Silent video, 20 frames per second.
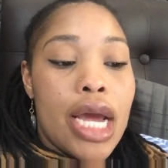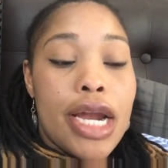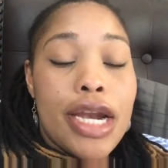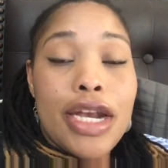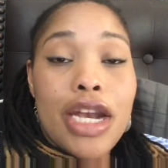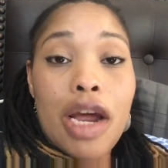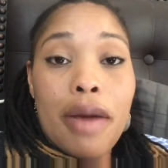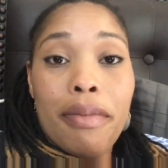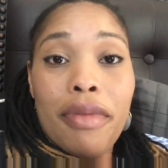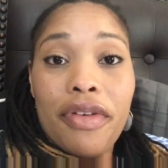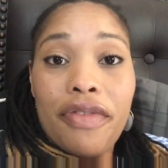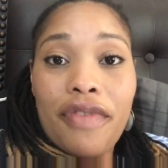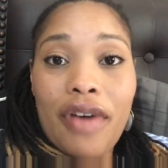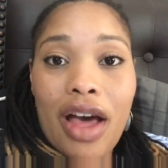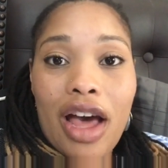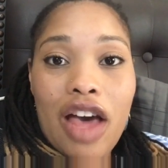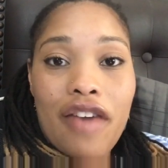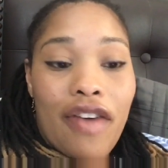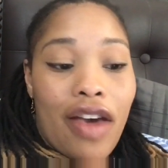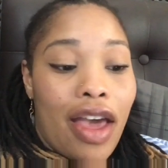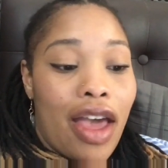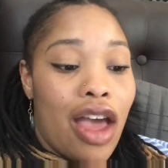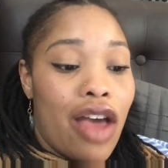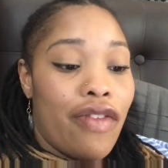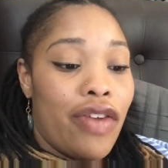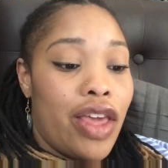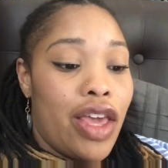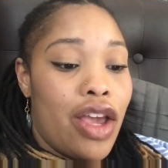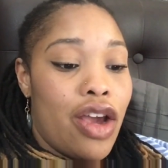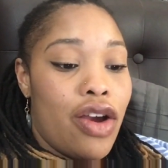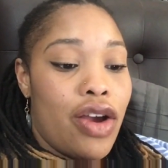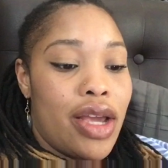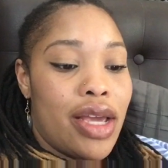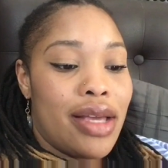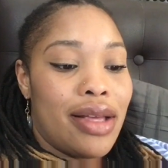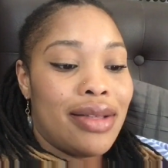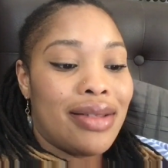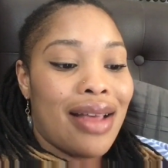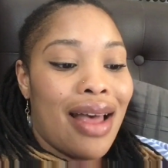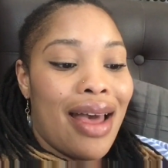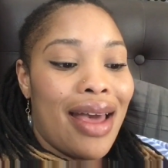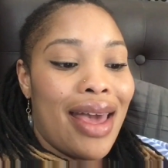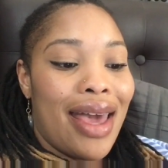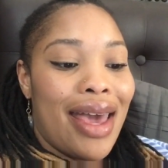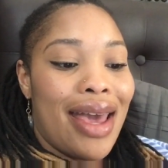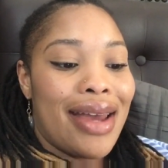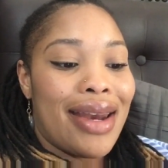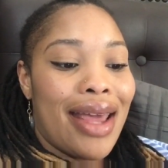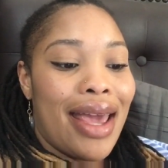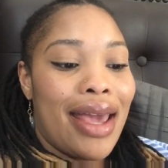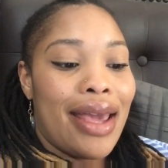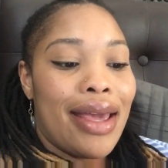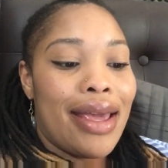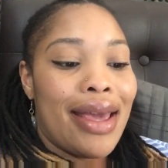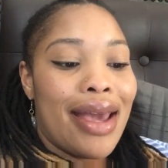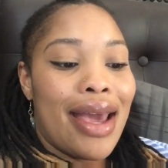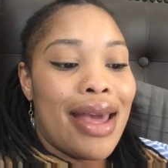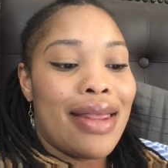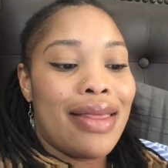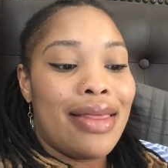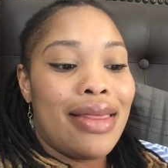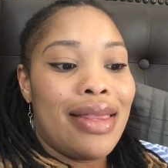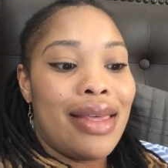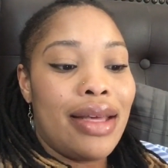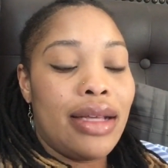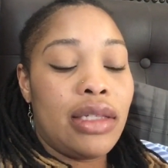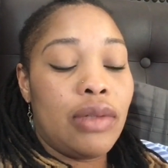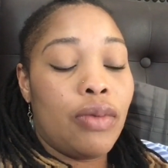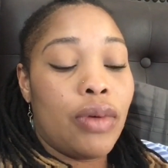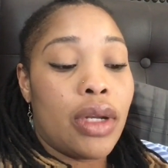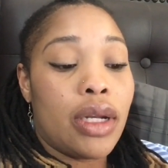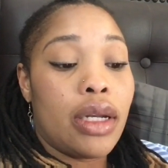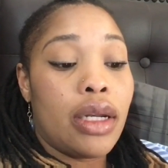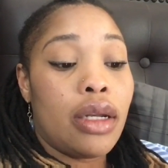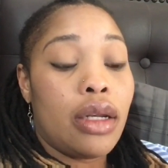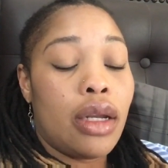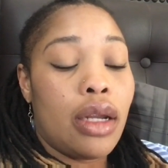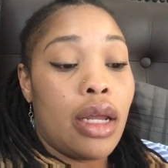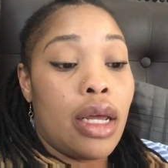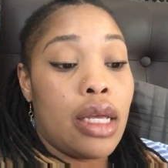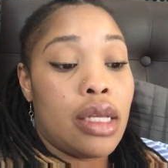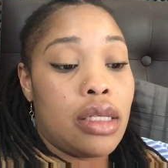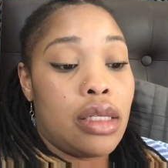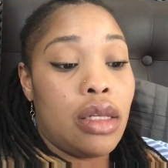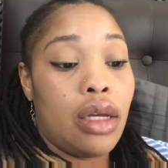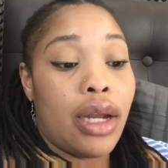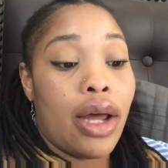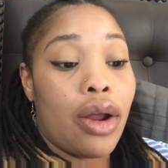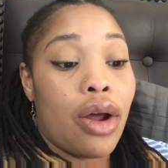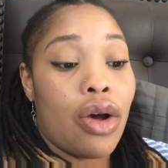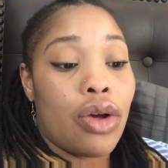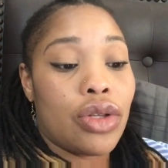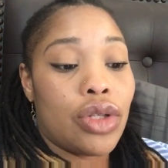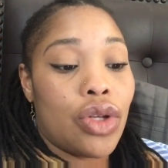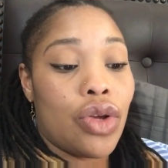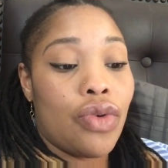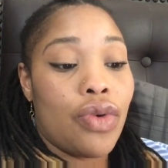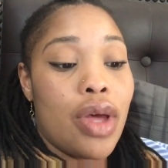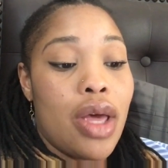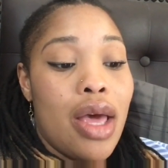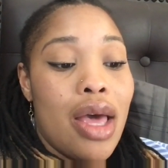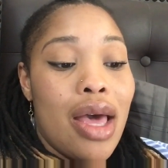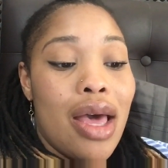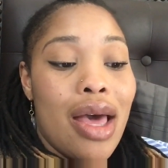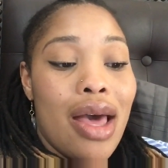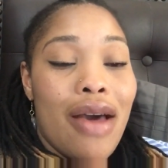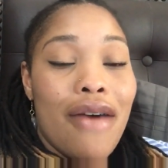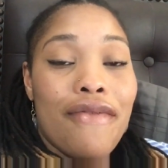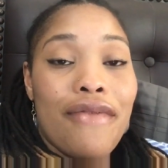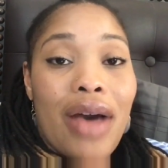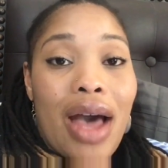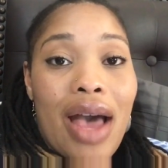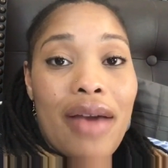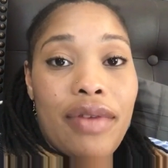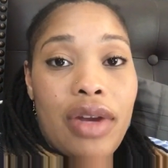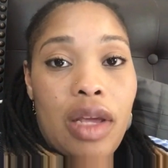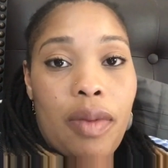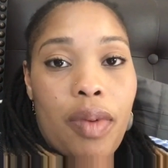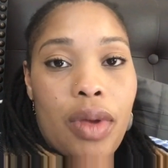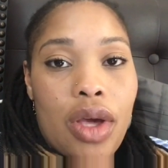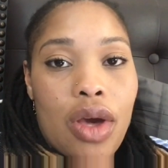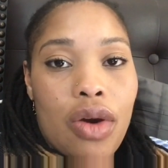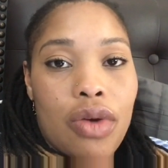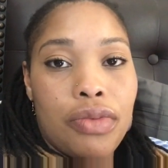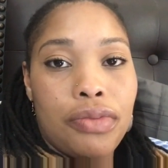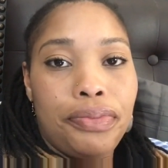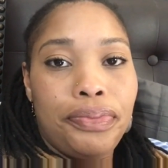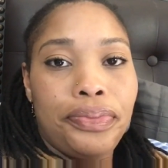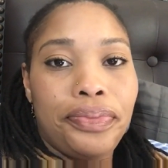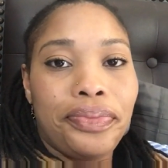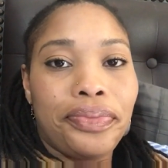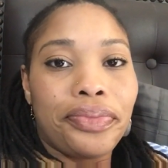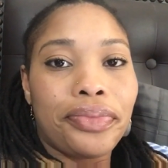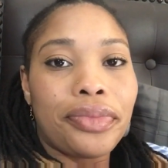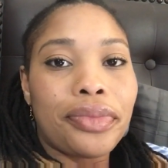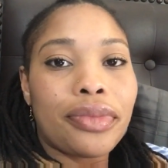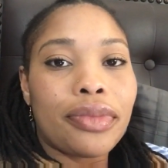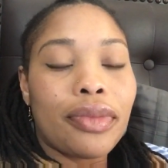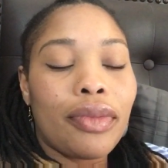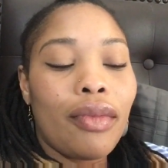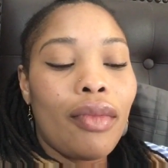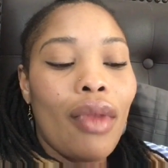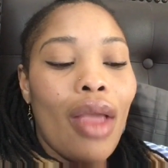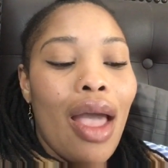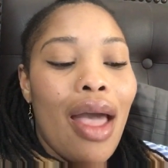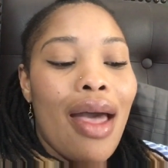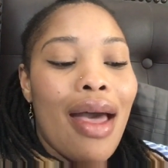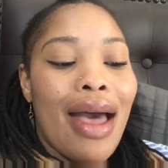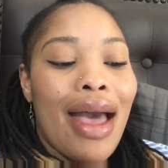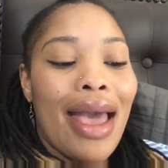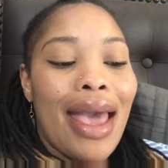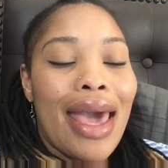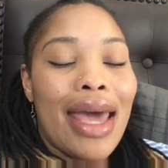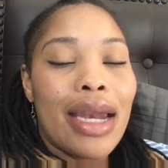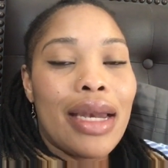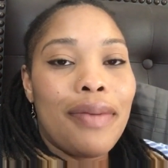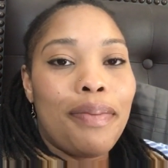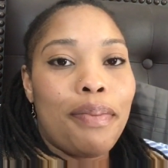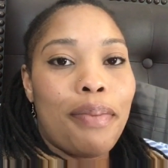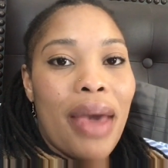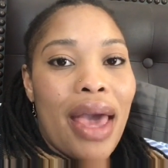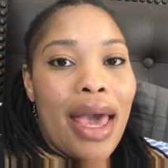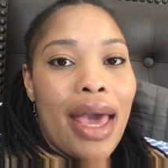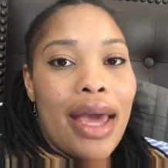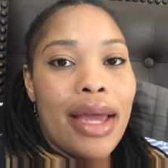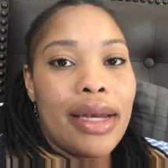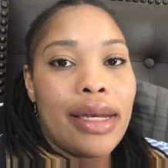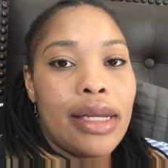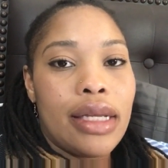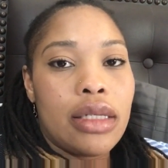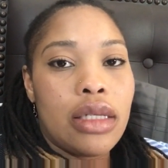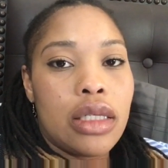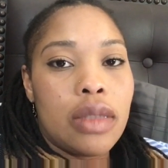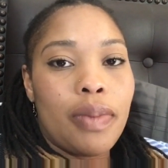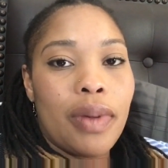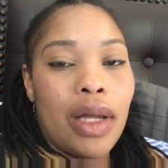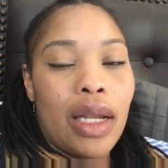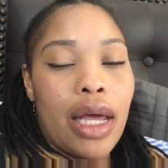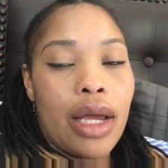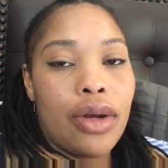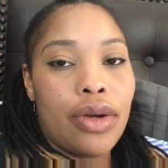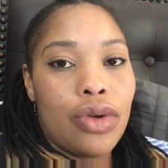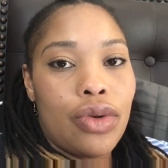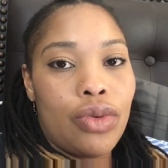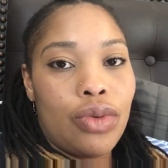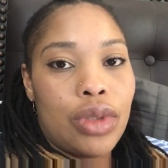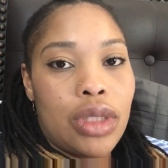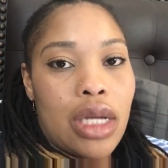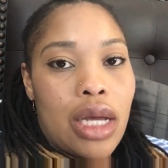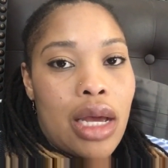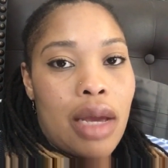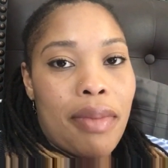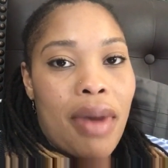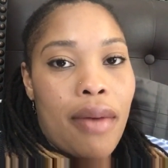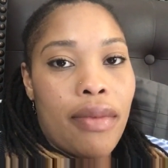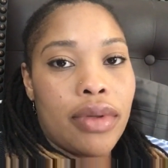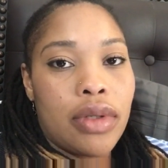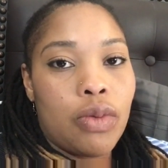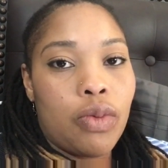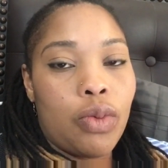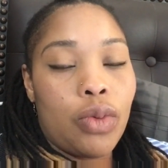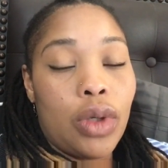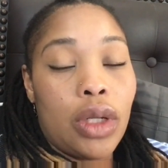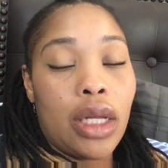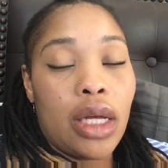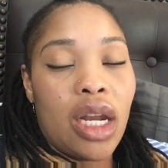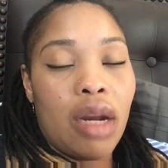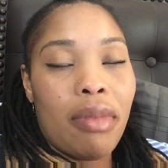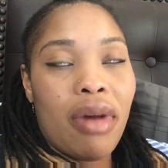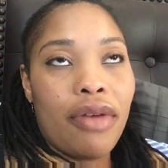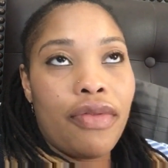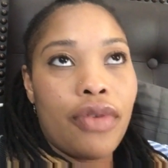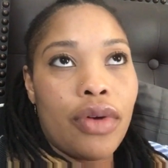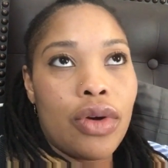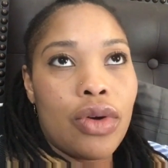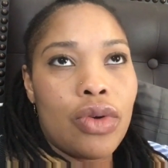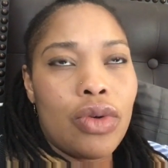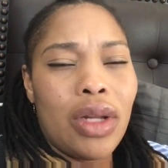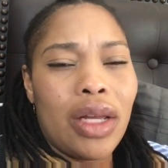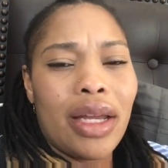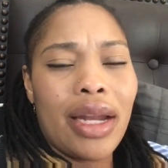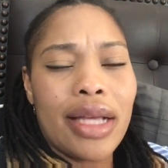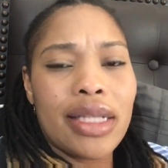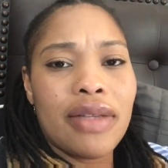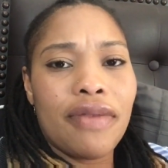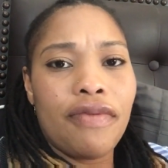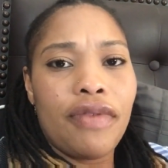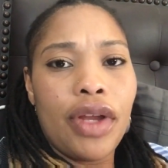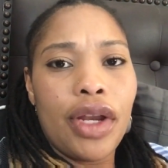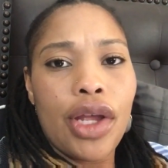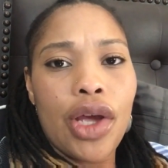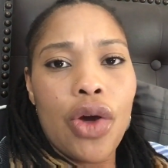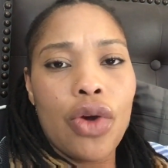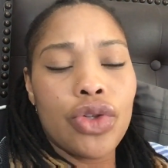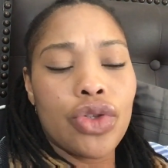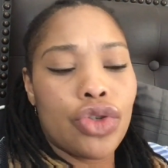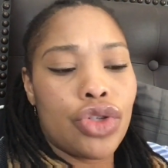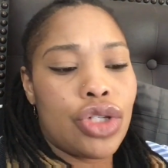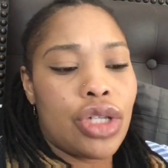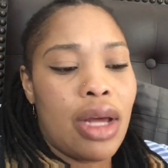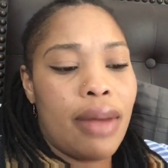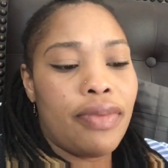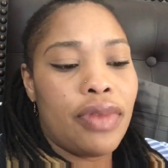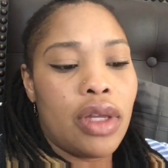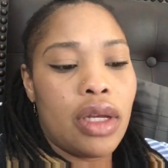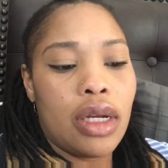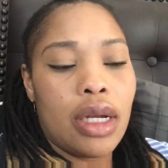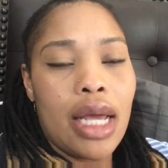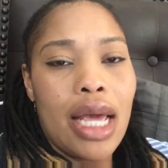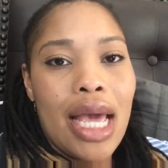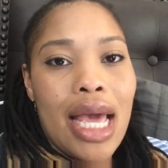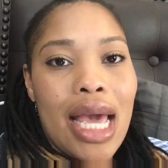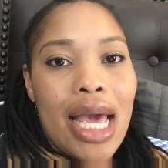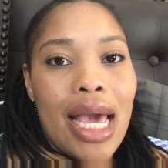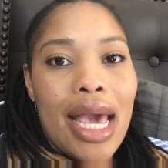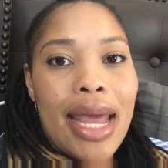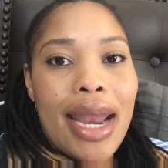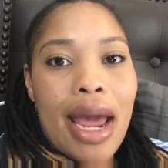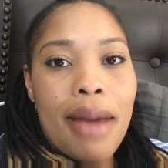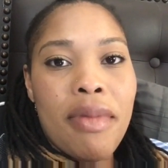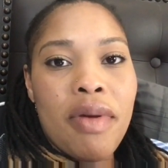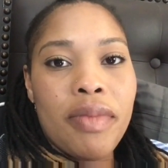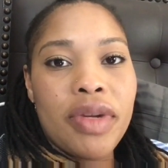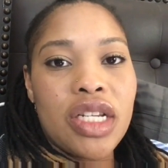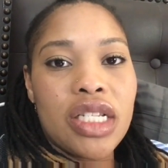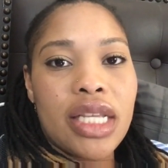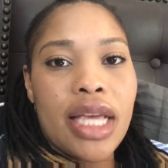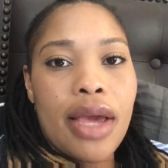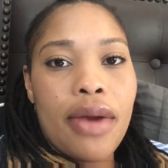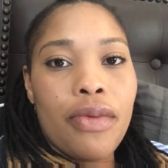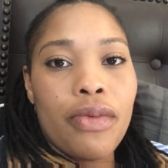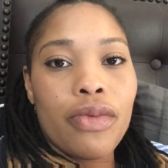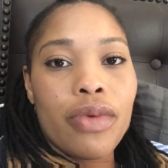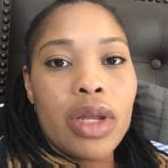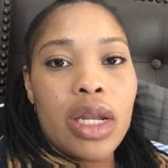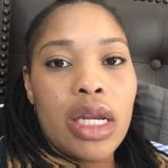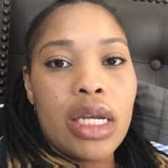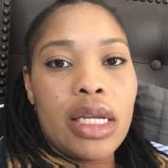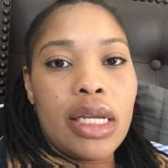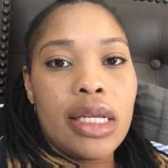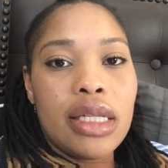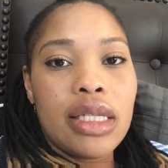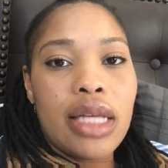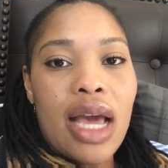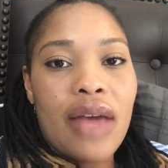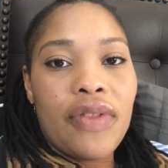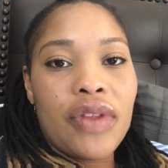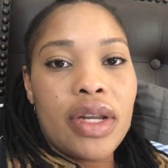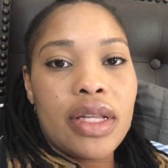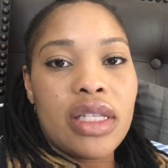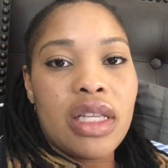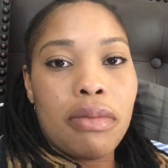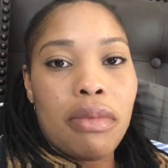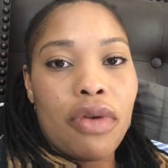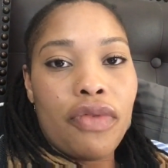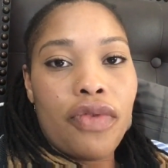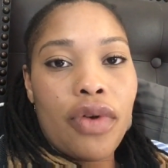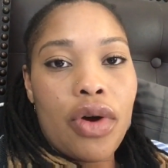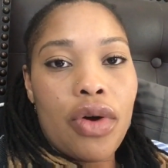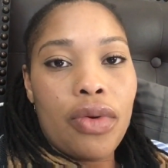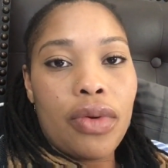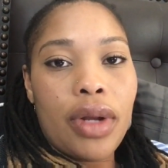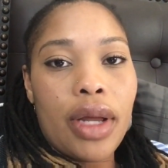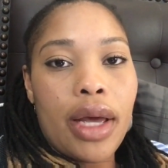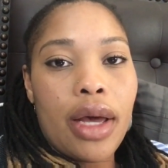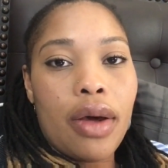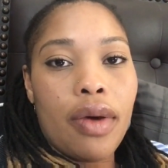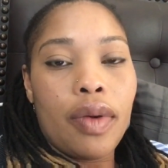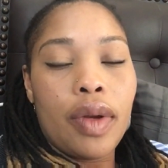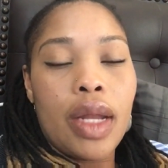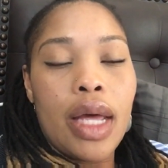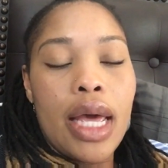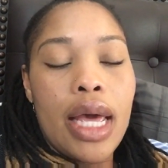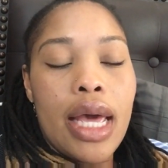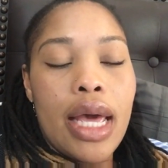Number 5 I have here is I had and this one, it stood out also, 5 DPO, I had a bad dizzy spell at noontime. I was looking at my phone, looking at some videos or something, and I remember just getting really dizzy, having to sit my phone down.